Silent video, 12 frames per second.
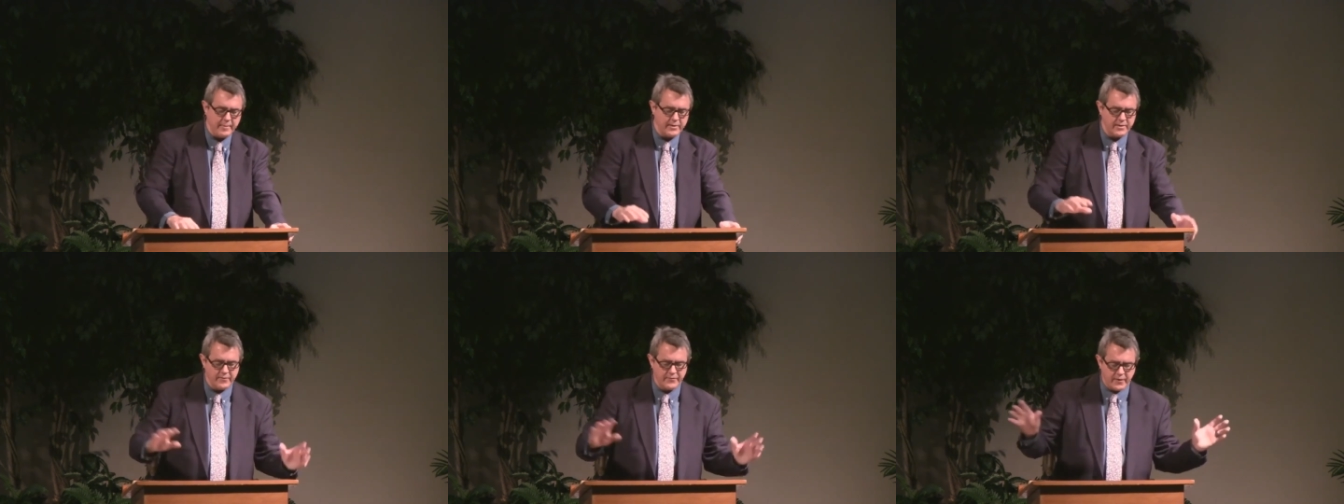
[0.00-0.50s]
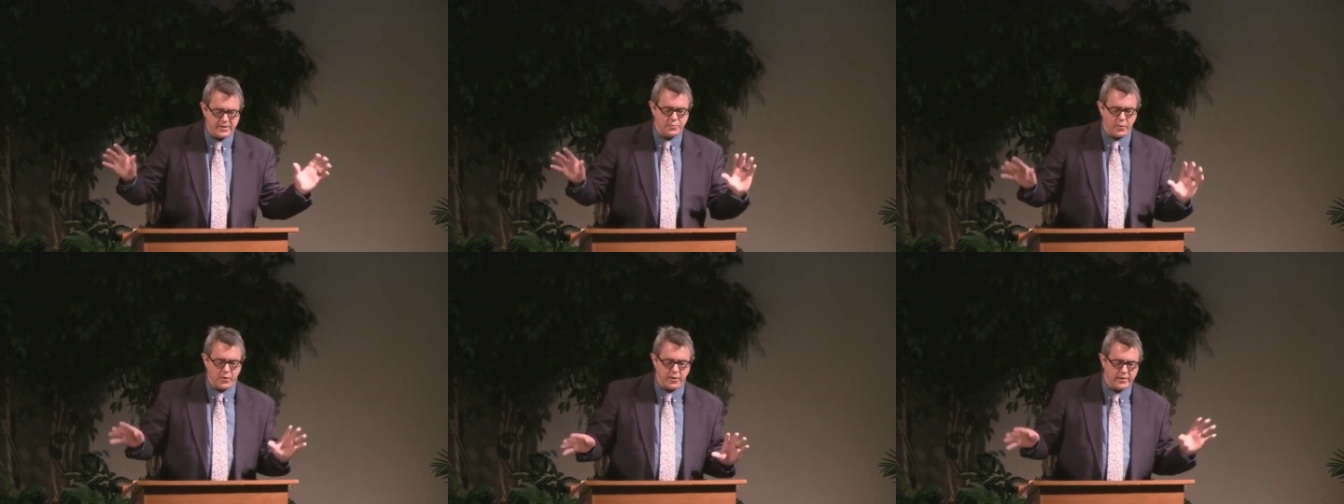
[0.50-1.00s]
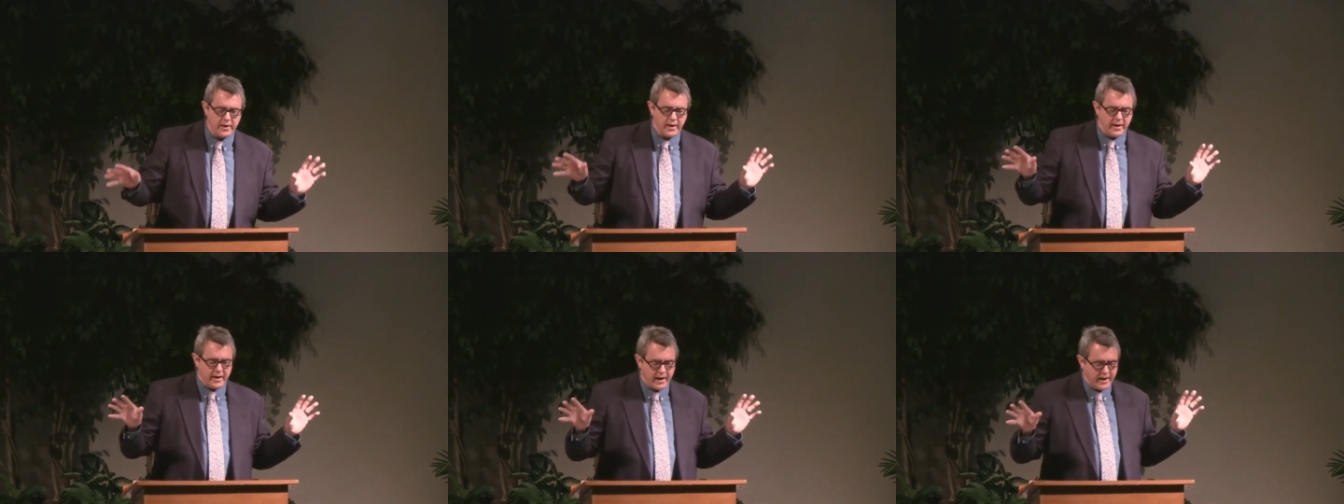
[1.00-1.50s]
But the first word
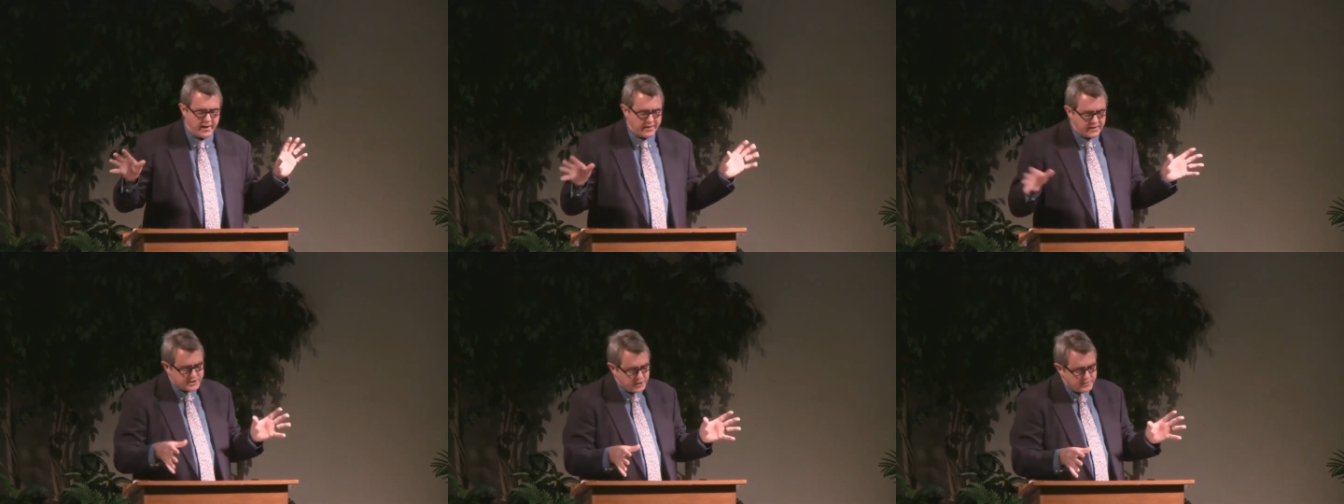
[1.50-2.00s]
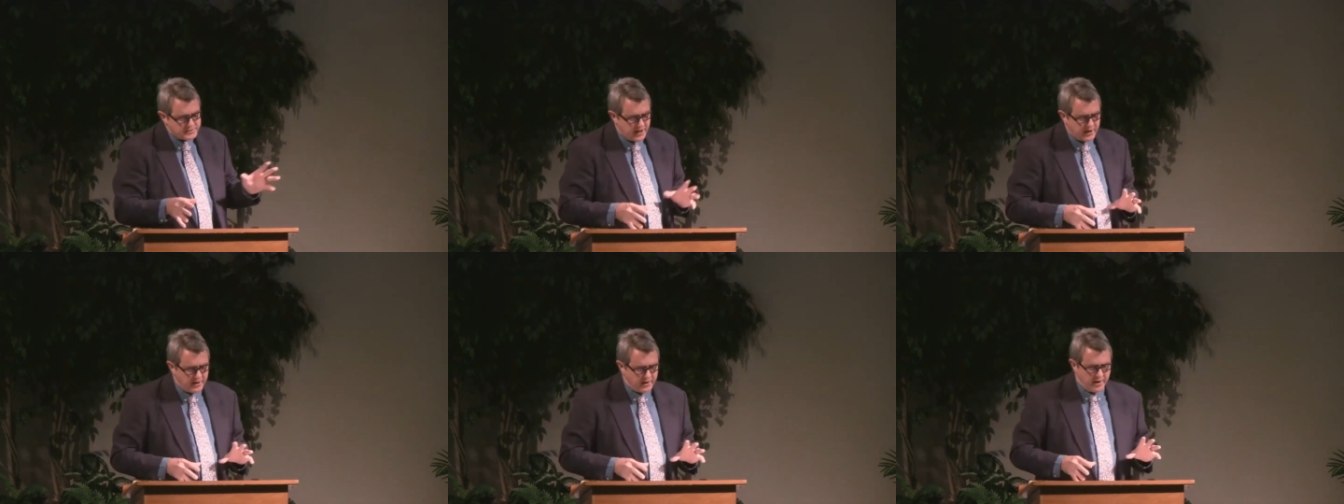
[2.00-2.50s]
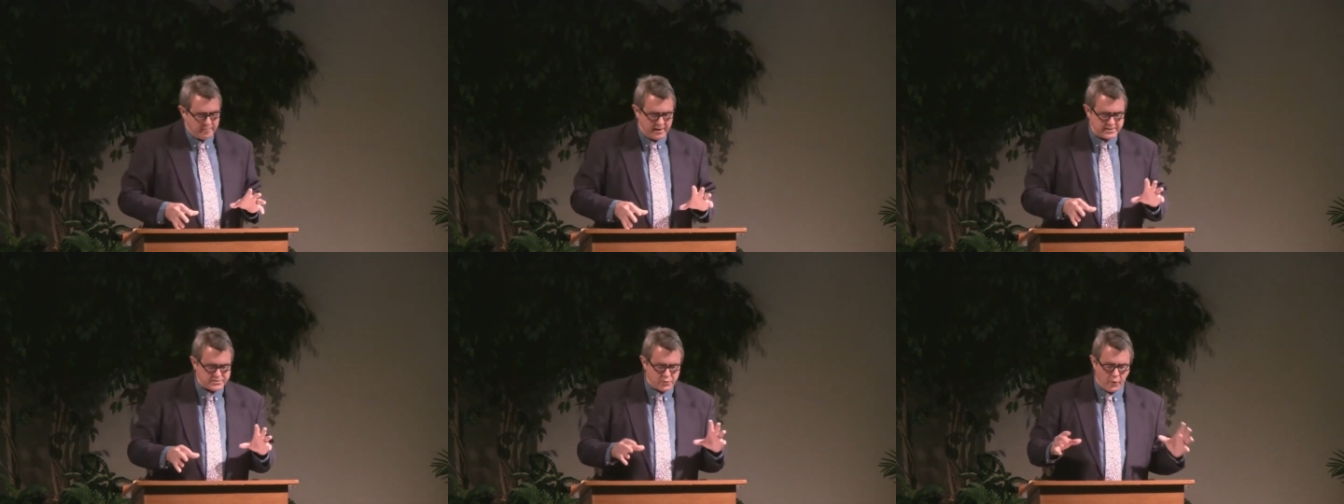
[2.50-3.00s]
uh, that's used here
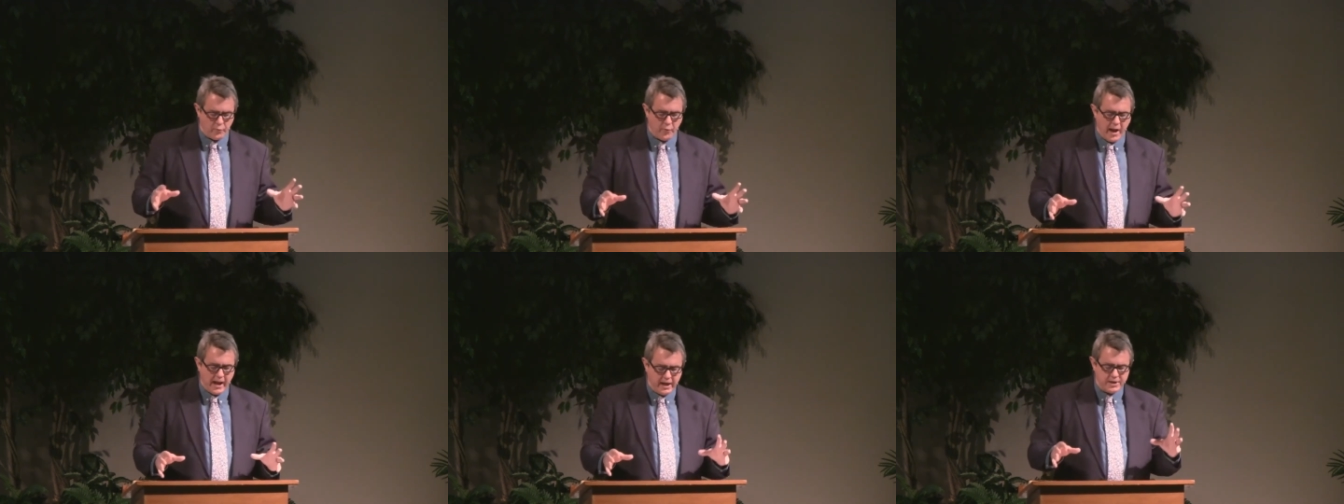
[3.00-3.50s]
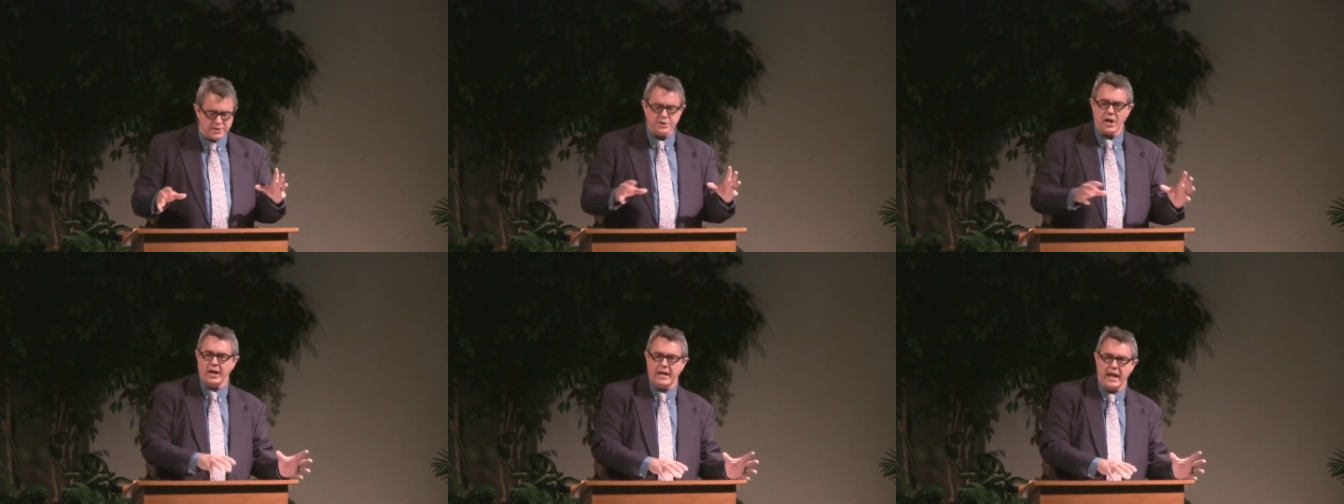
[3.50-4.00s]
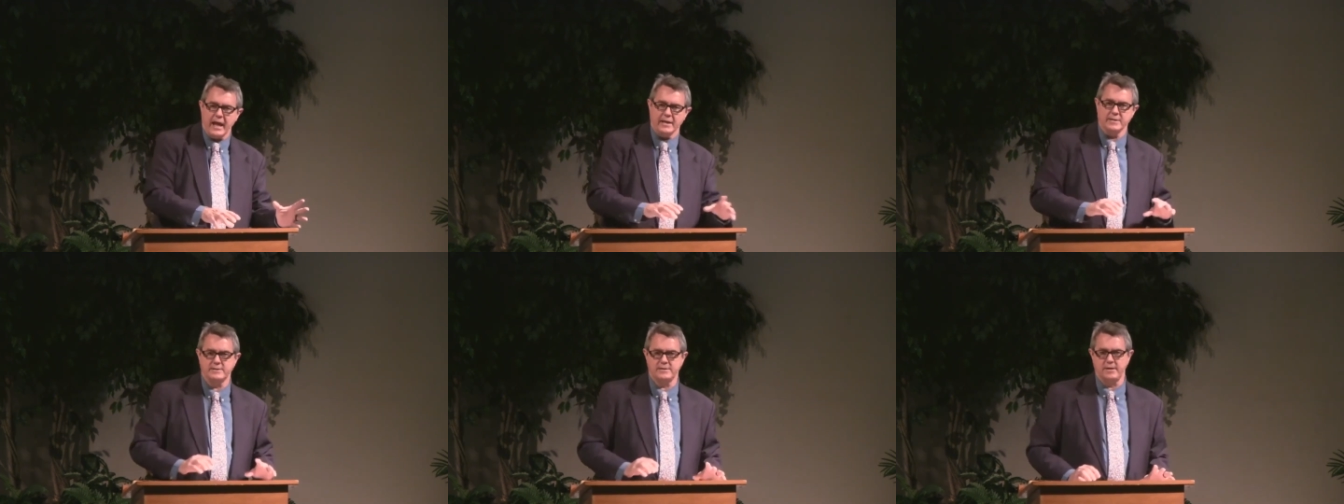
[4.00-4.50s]
means to arrange
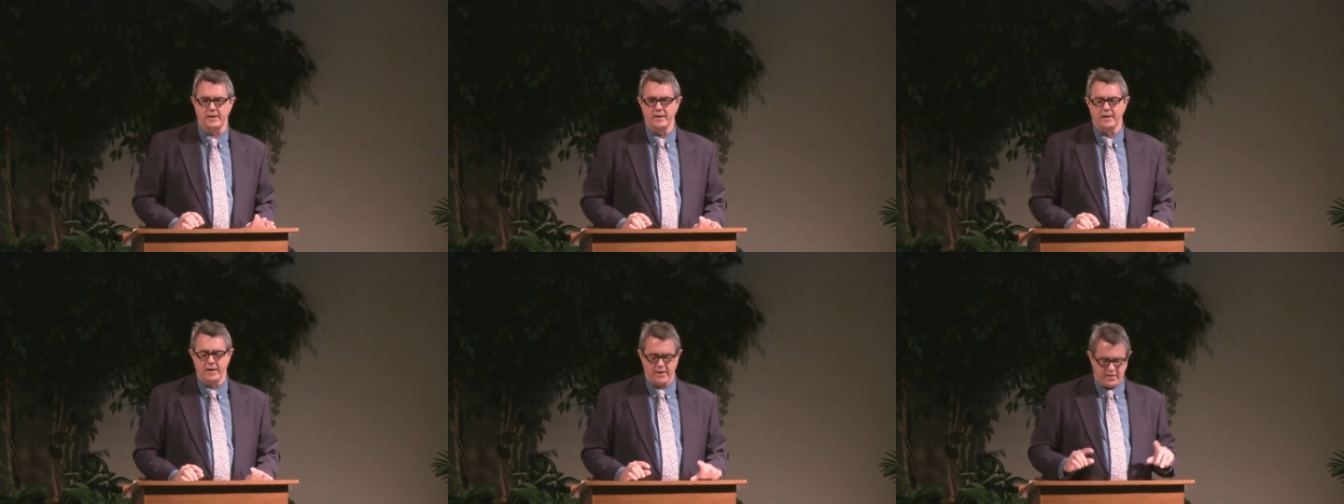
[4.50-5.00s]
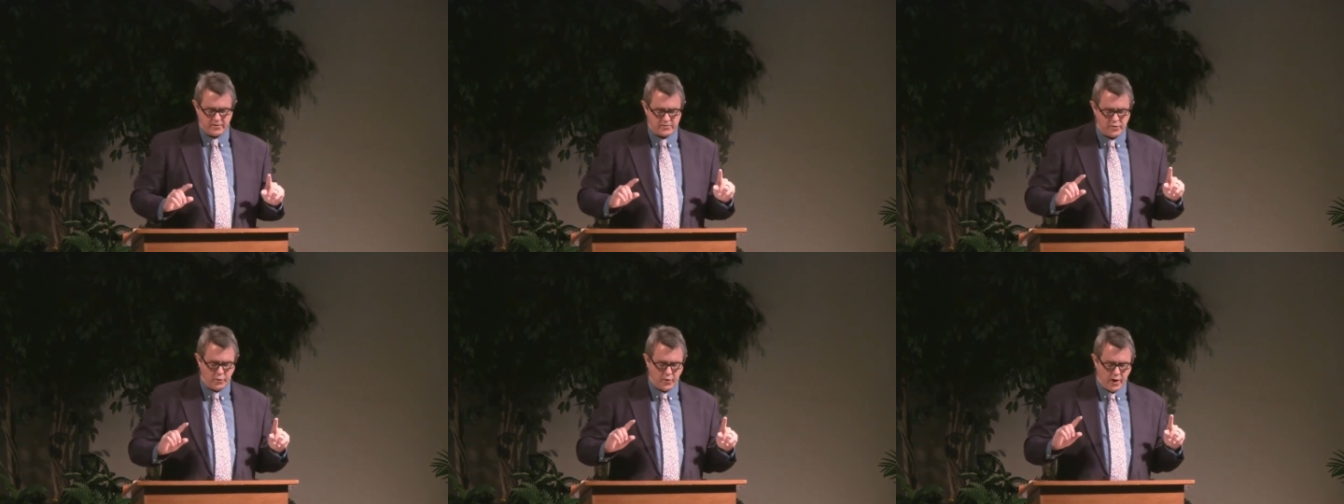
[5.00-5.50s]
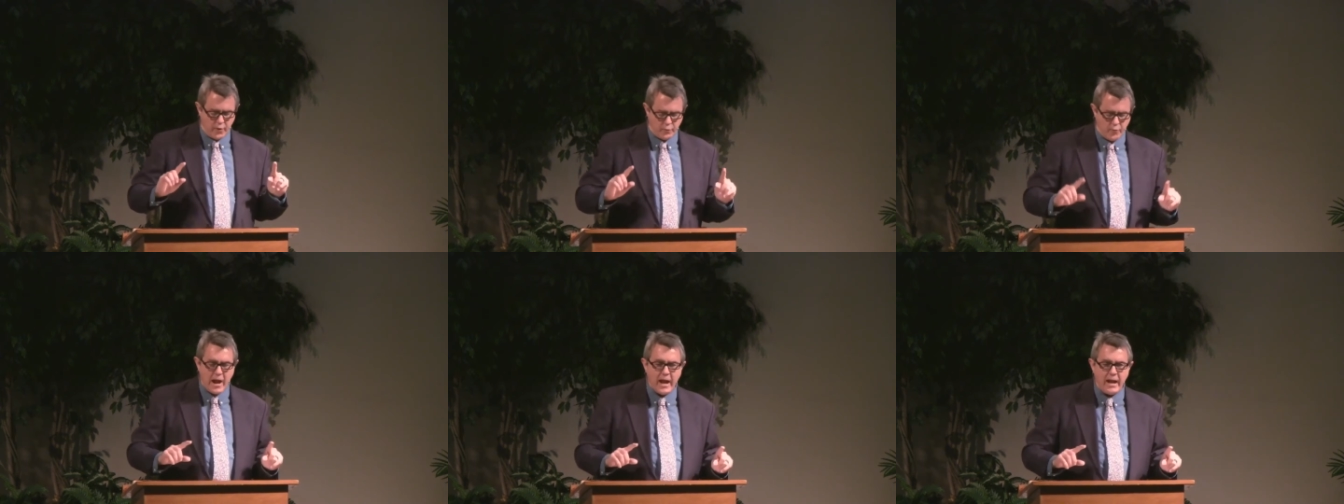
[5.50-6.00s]
against to
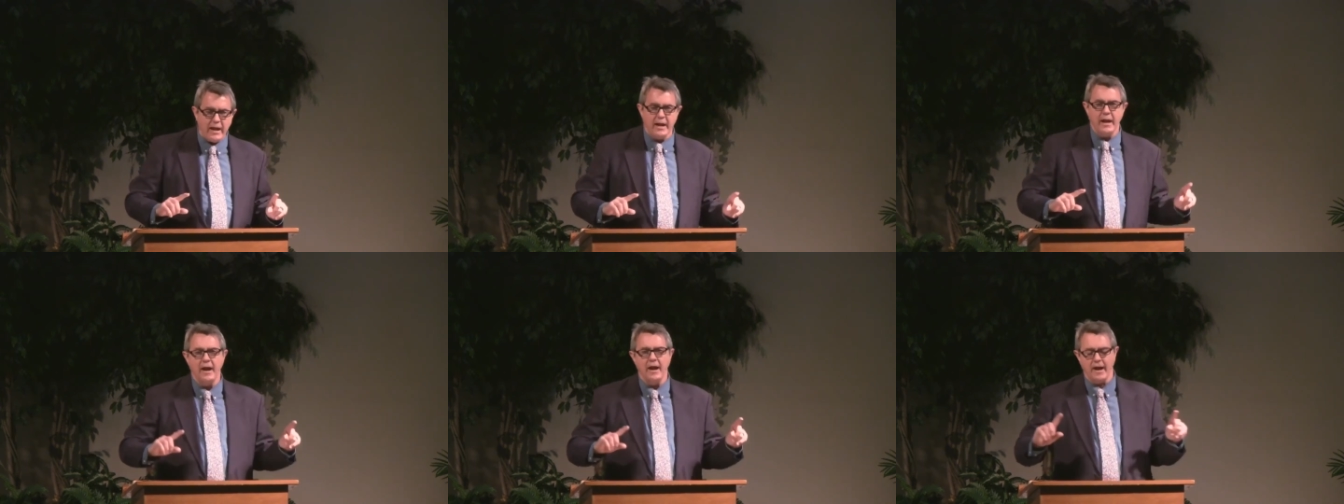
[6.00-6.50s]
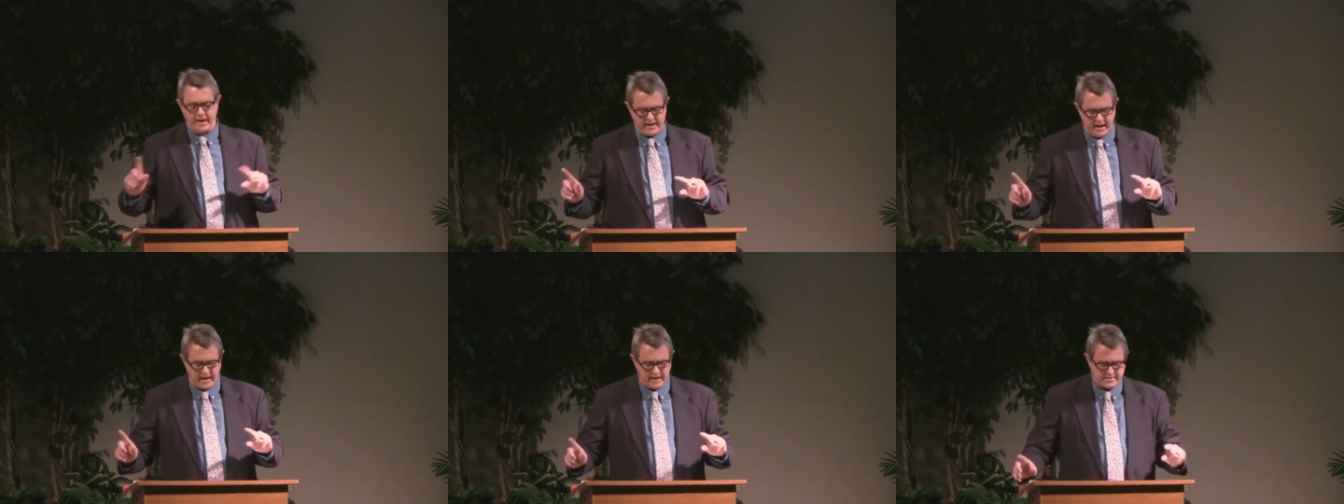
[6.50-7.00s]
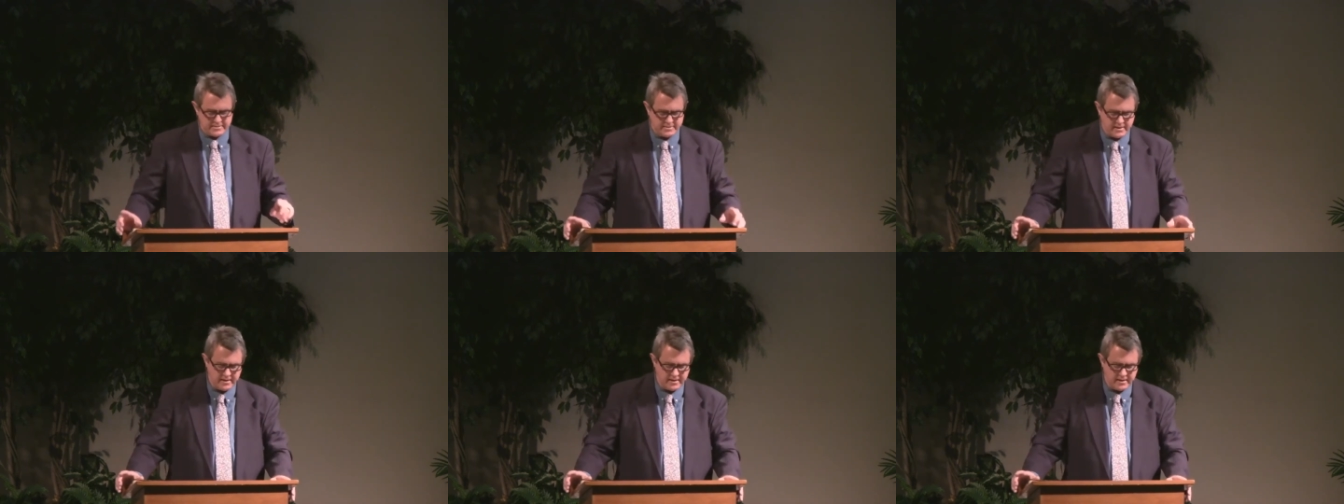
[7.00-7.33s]
array against.